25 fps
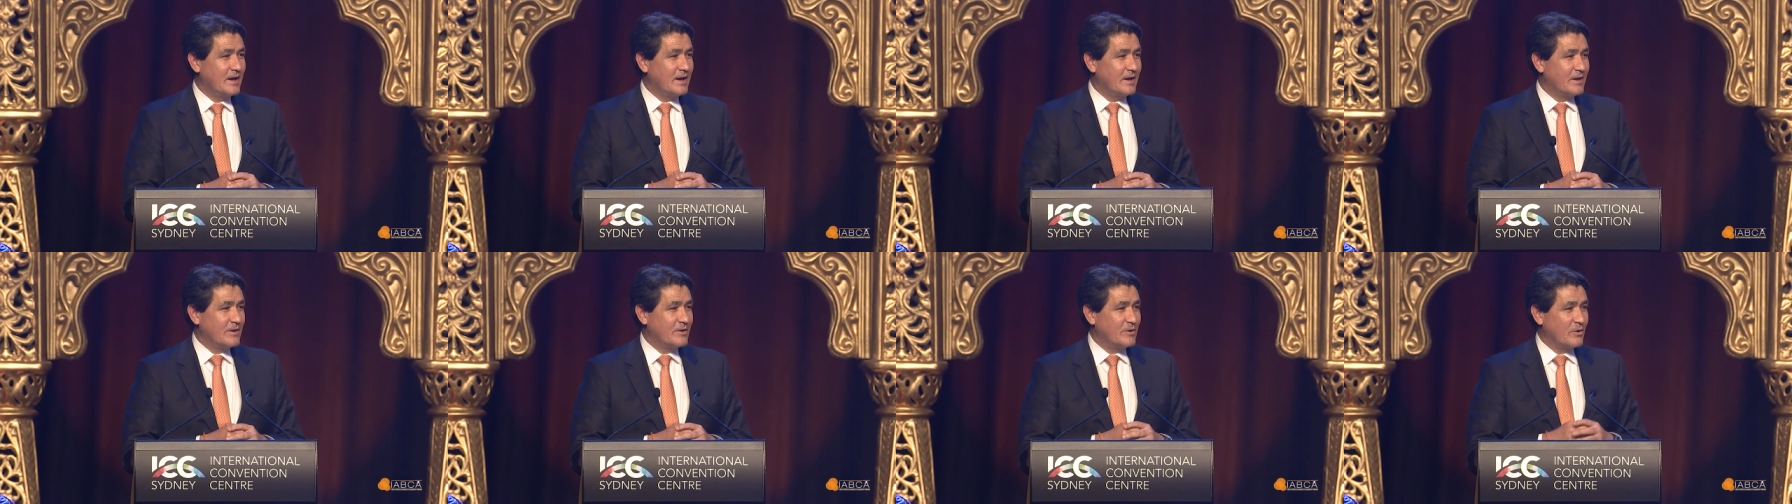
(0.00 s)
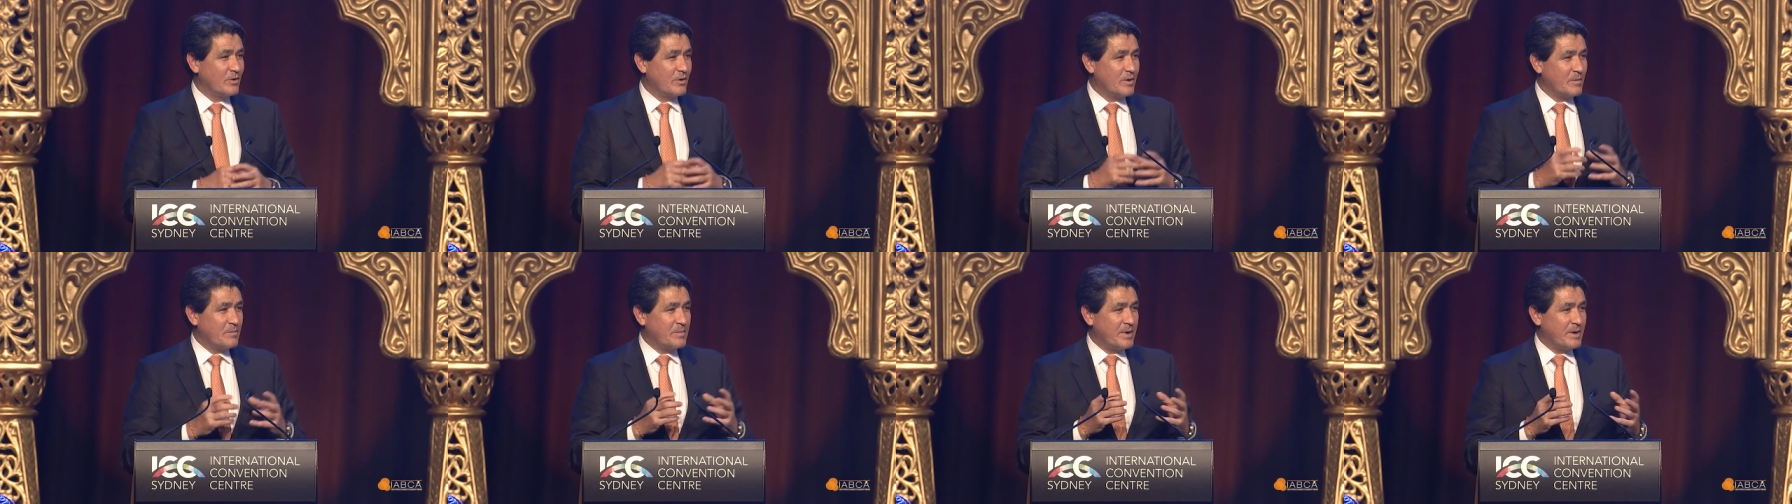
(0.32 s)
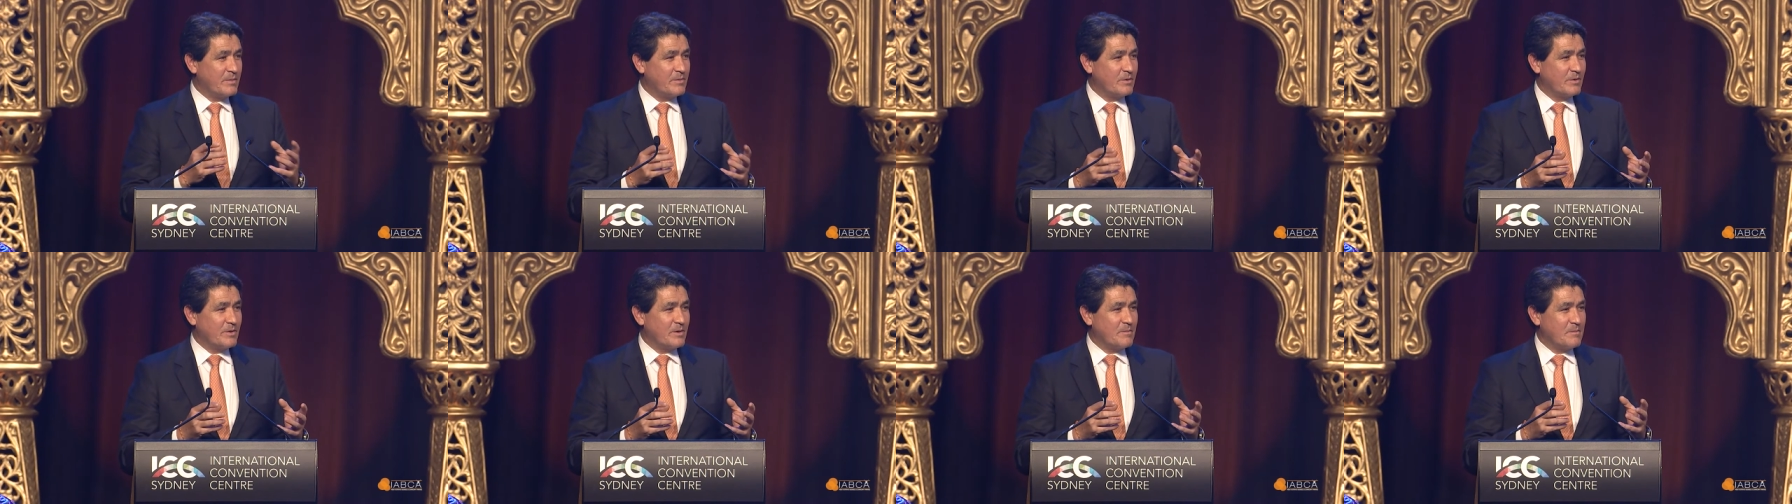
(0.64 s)
You're the
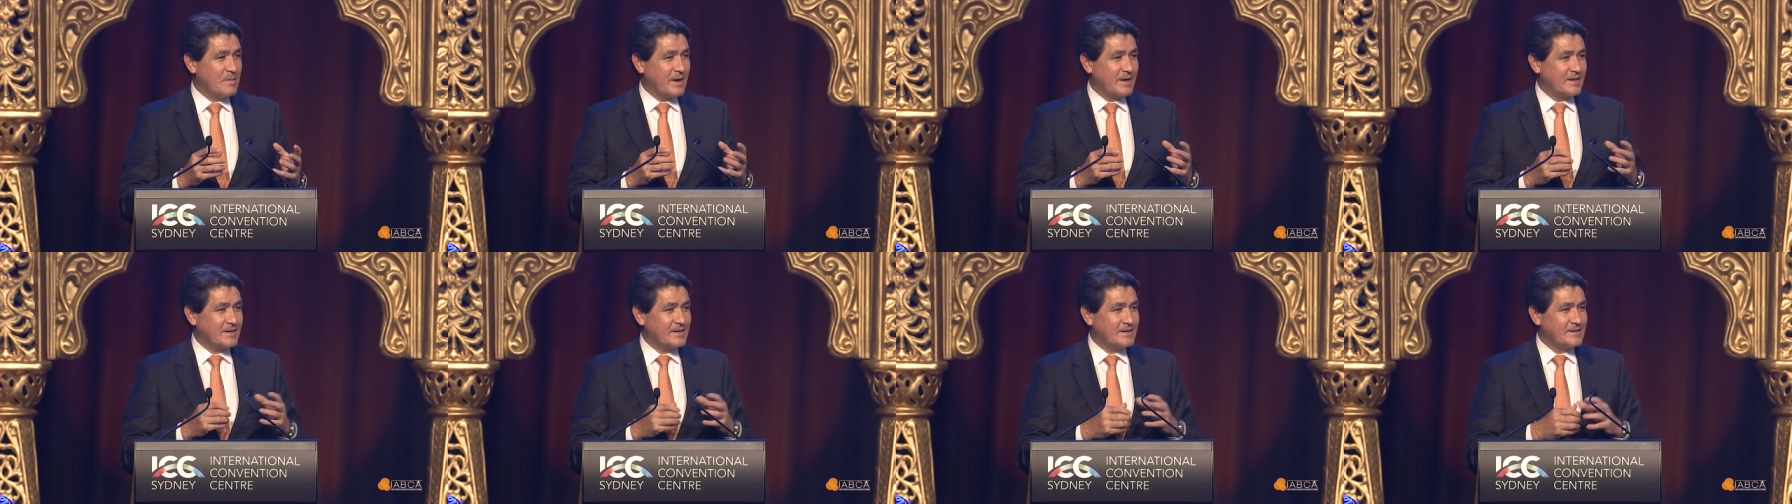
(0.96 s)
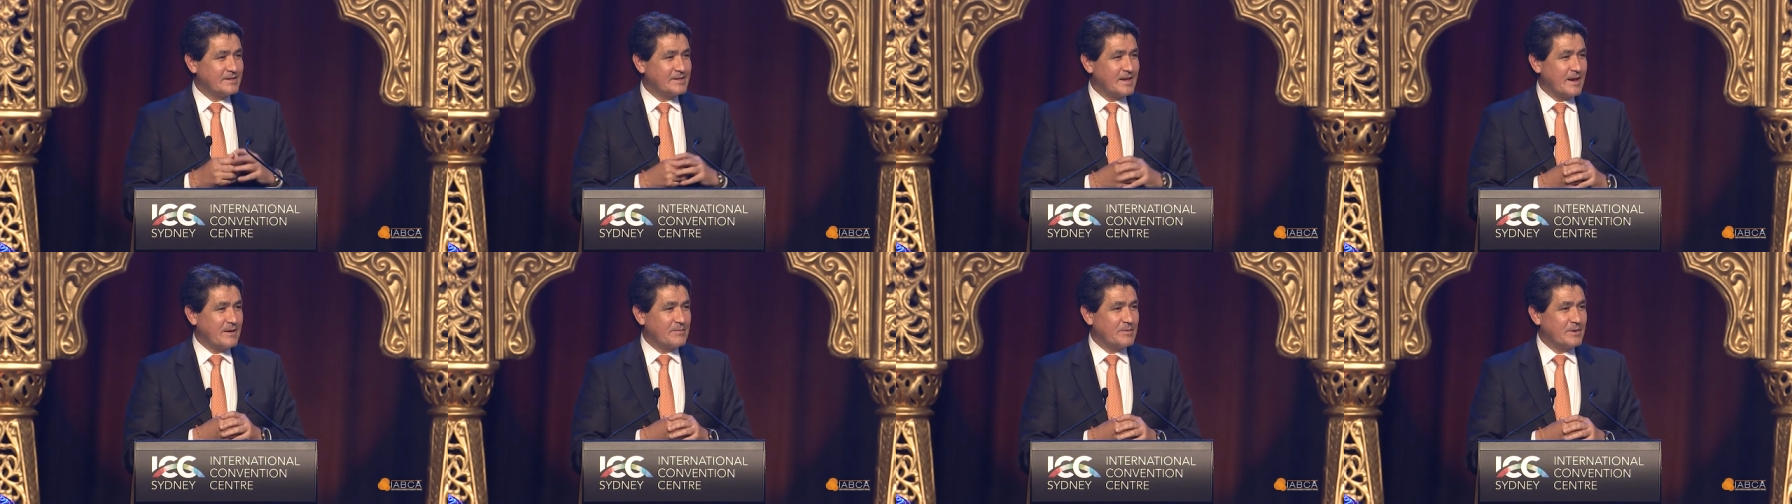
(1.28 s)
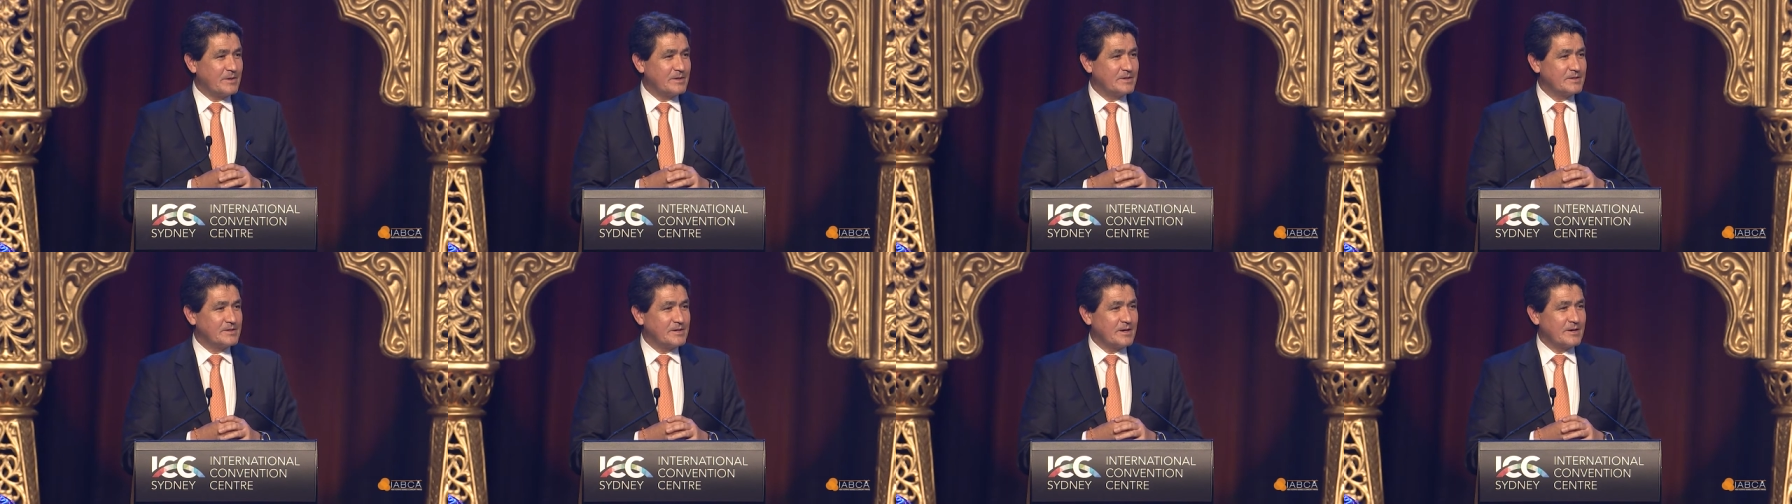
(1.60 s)
people that make this
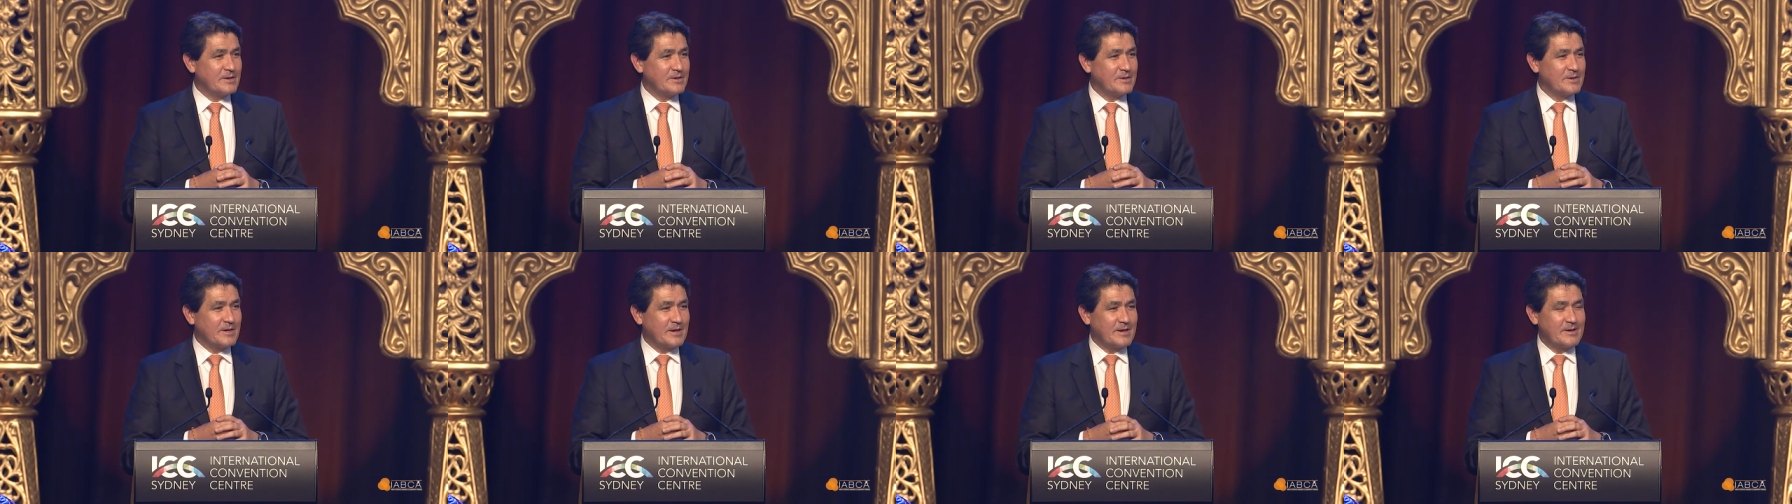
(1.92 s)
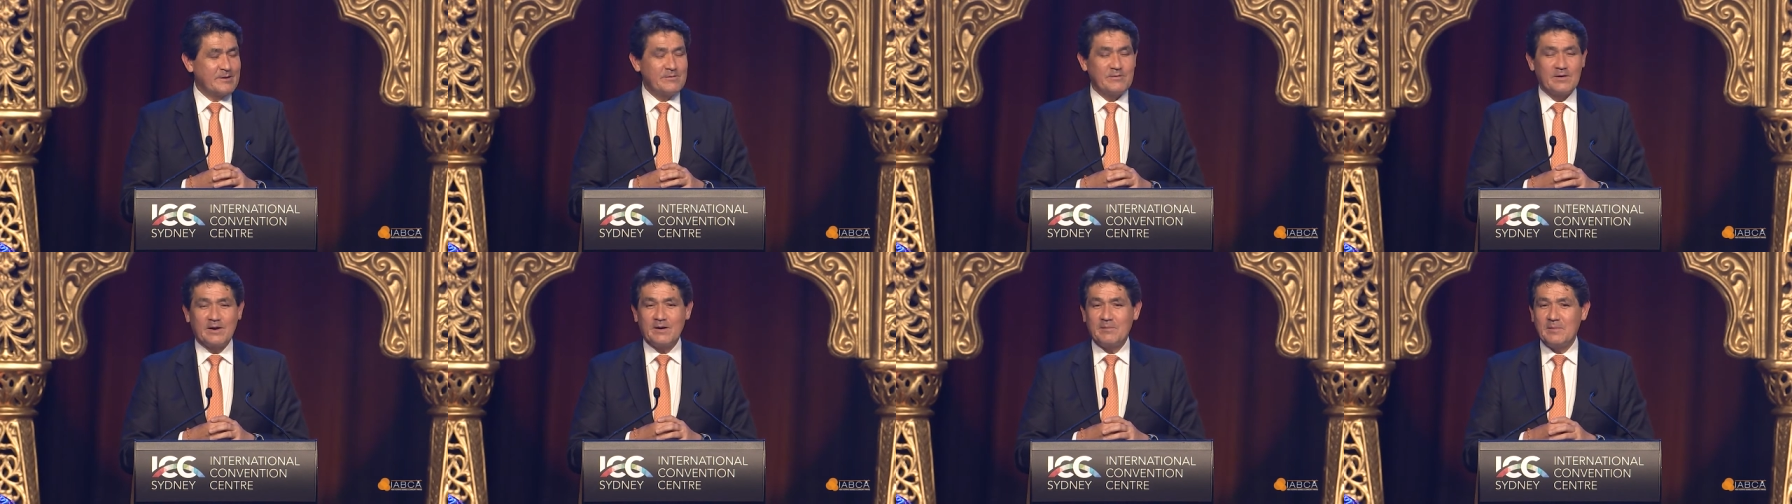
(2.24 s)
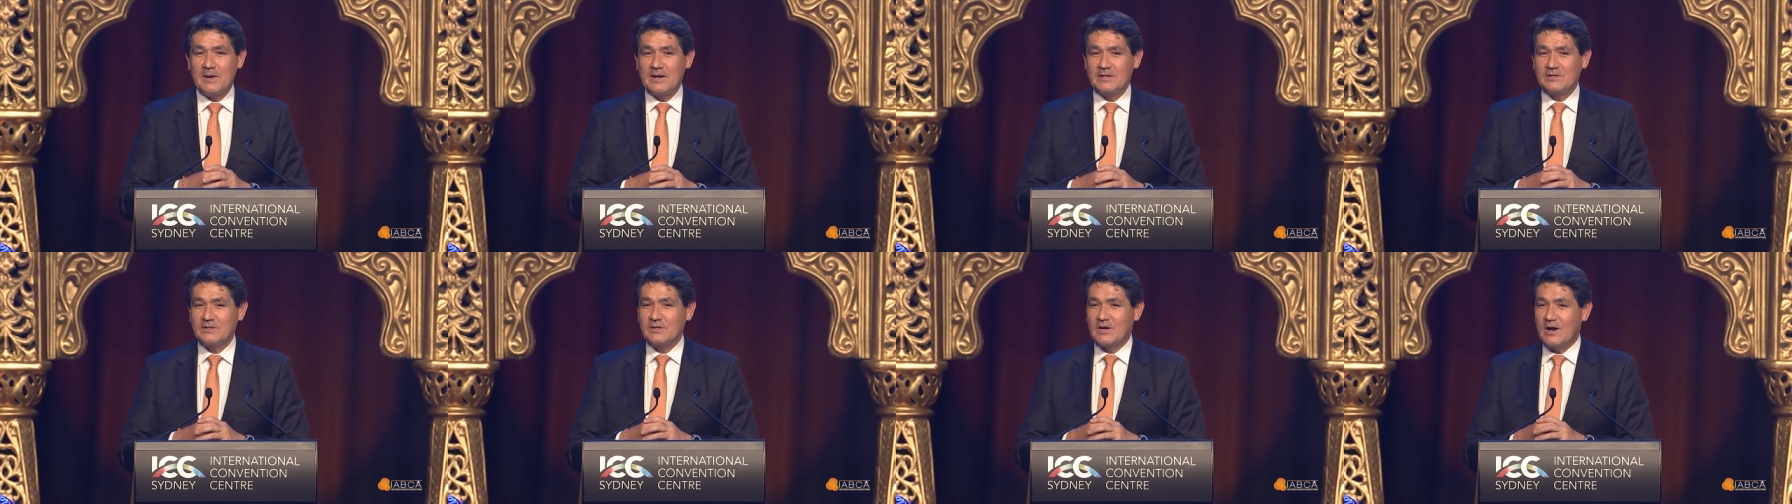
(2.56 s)
happen. So thank you very
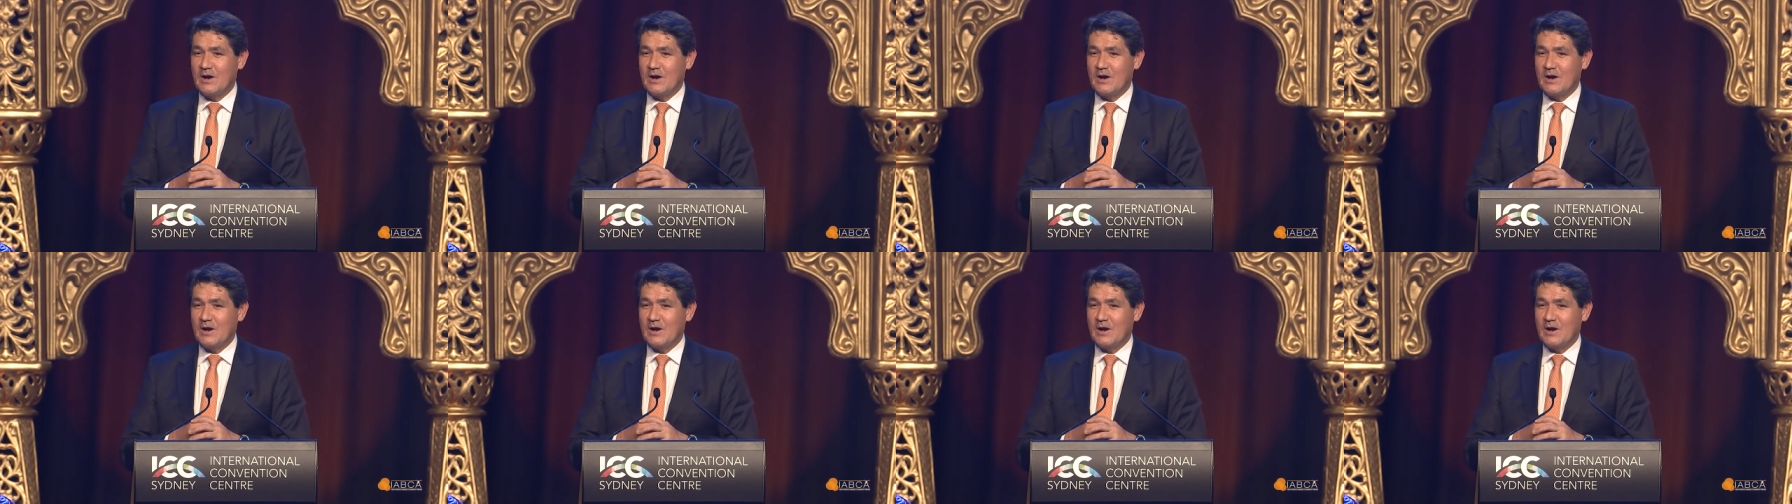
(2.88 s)
much.